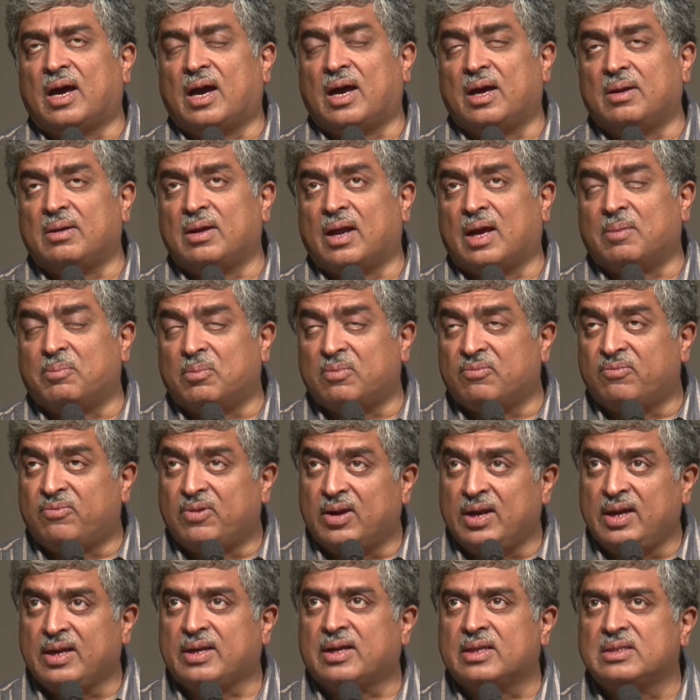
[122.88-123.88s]
I'm
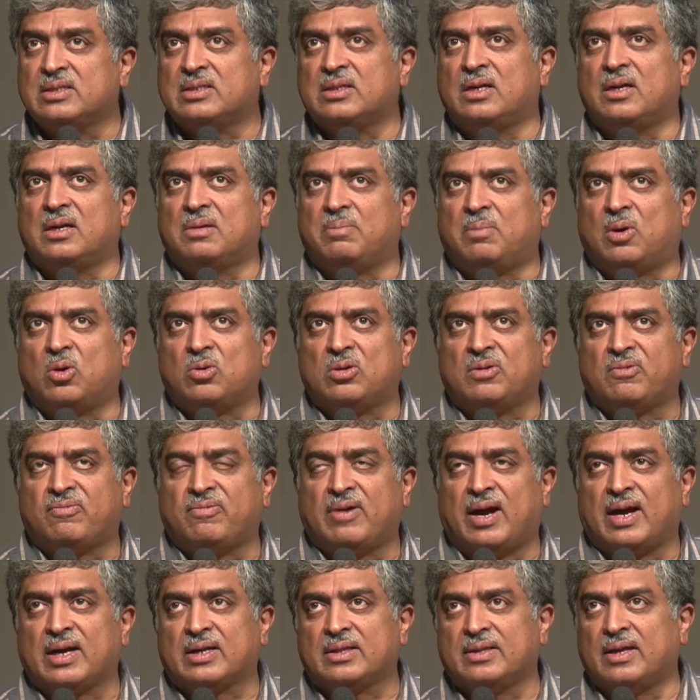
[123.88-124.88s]
very concerned about the
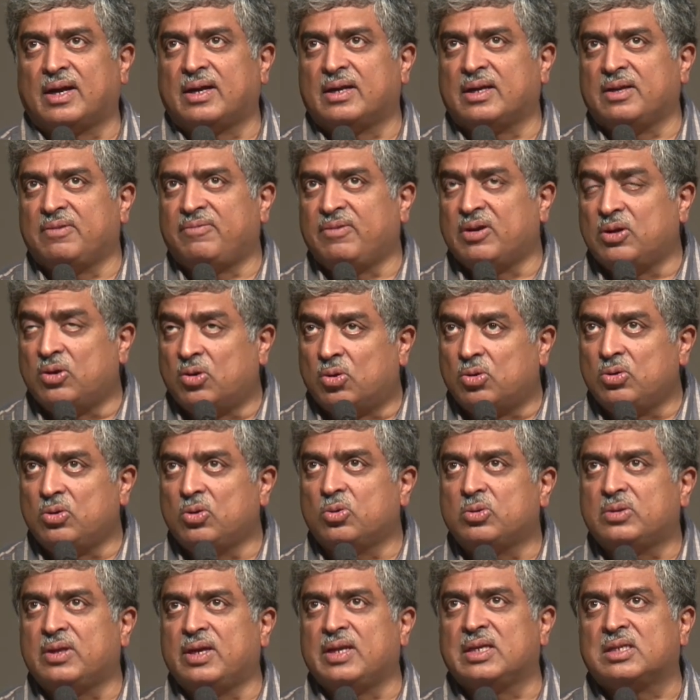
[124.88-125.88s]
fact that if we don't
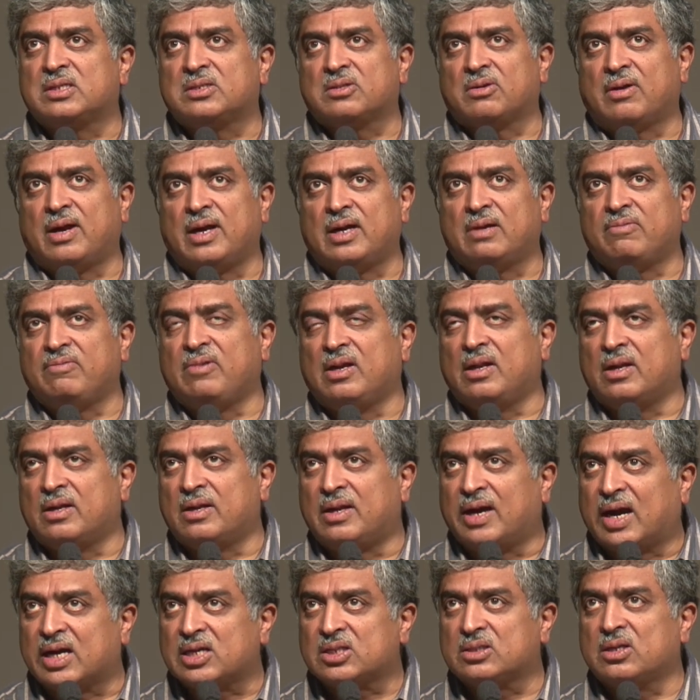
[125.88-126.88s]
do things right, we'll
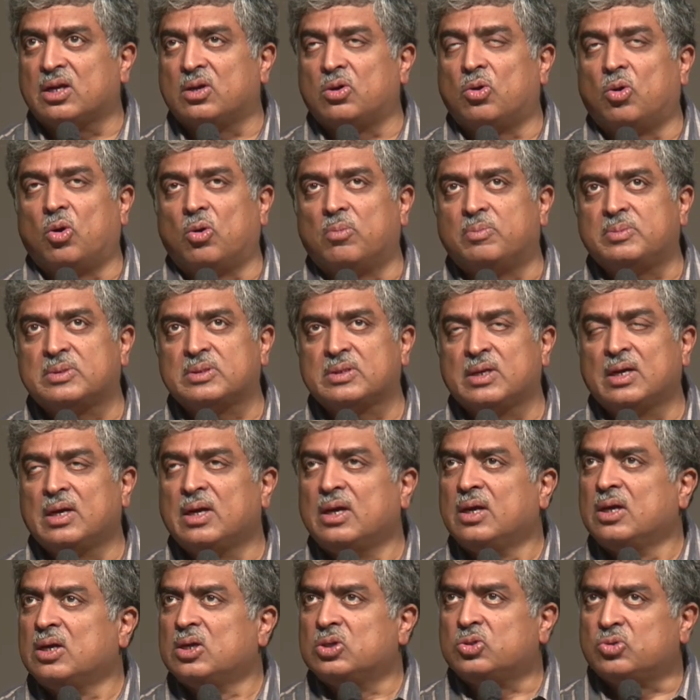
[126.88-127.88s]
dash their hopes.
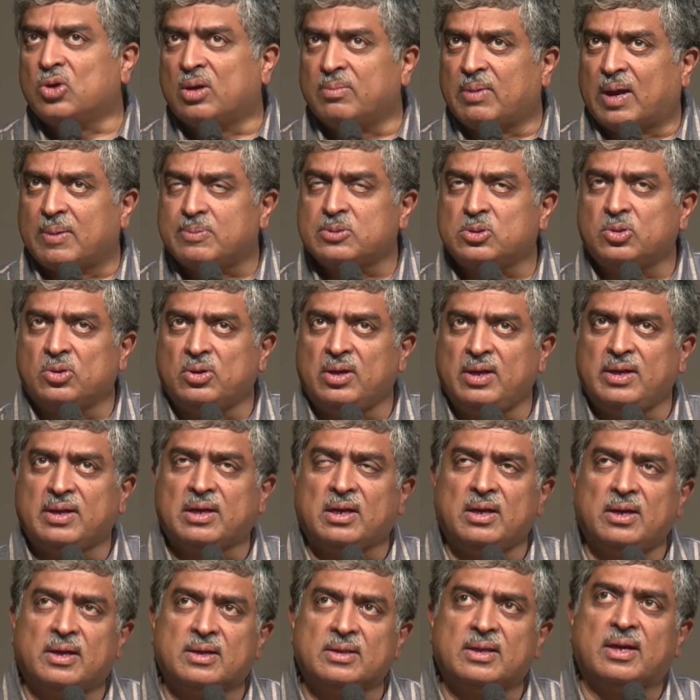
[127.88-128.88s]
So I'm absolutely
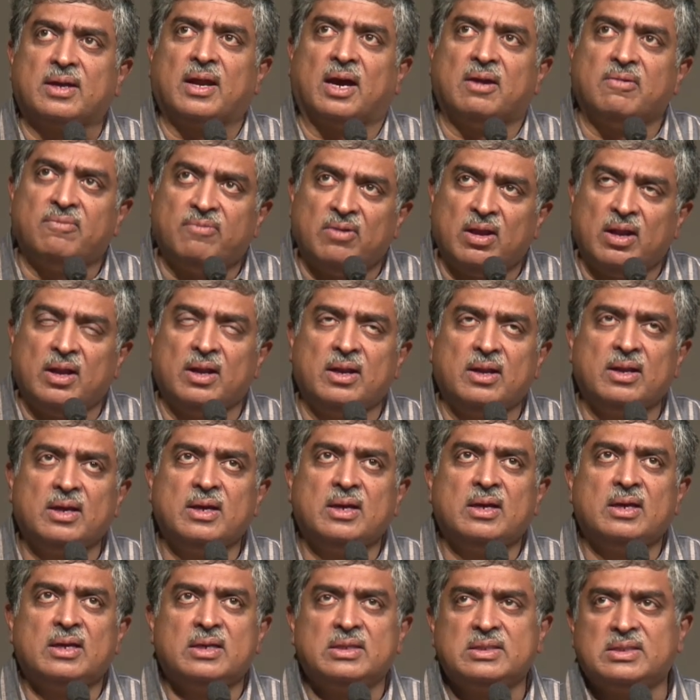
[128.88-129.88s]
clear that I will
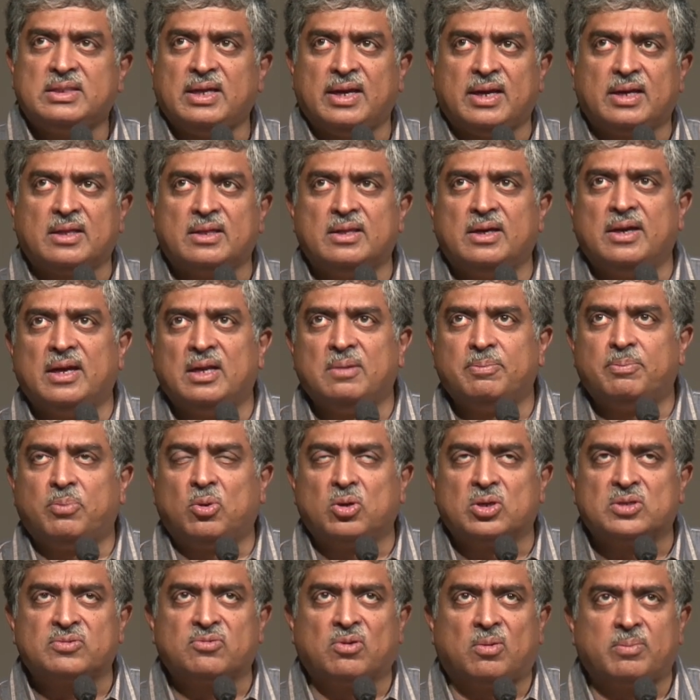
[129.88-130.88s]
seek the
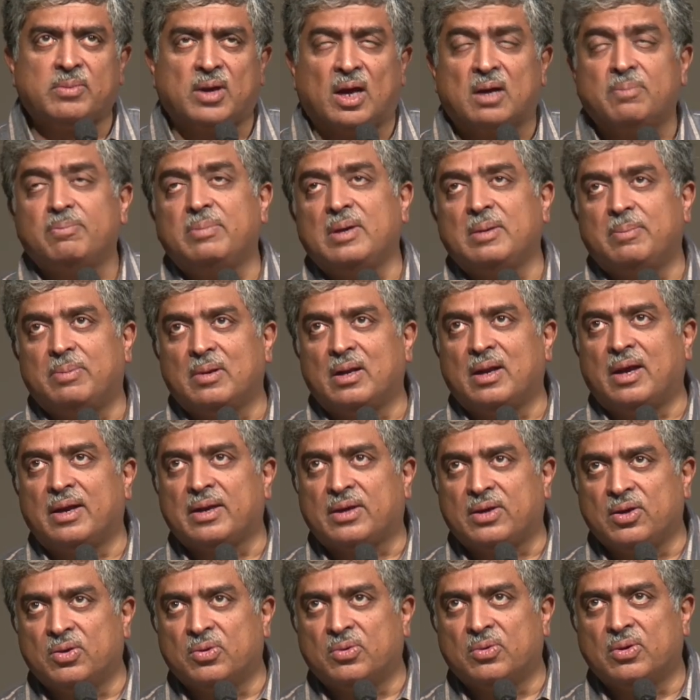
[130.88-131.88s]
inputs from young people
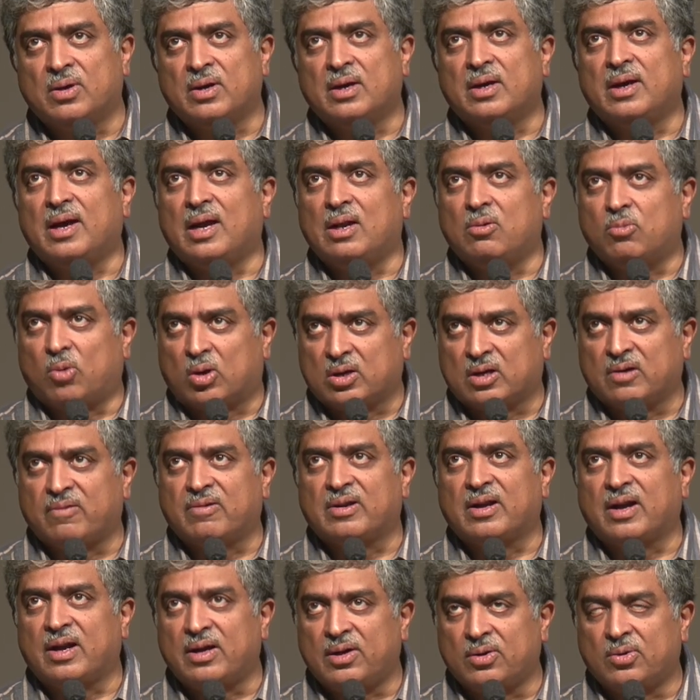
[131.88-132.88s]
like you in
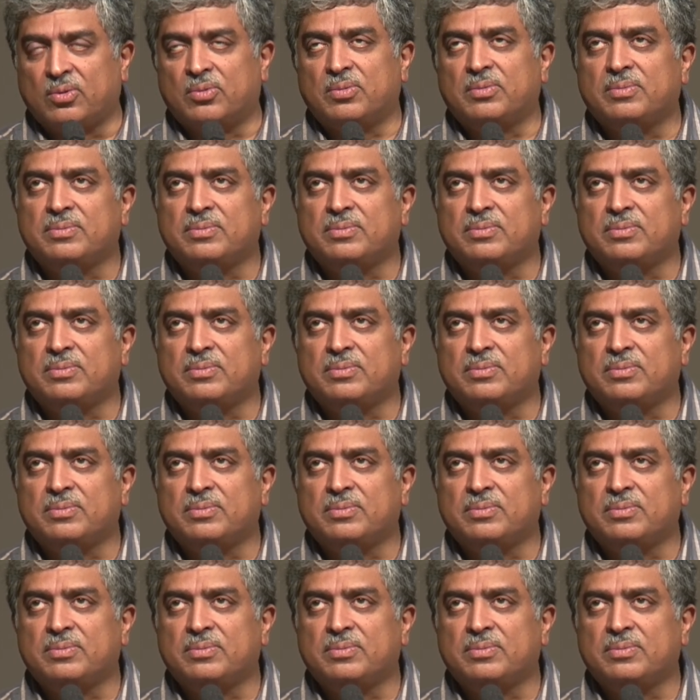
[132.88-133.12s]
whatever I do.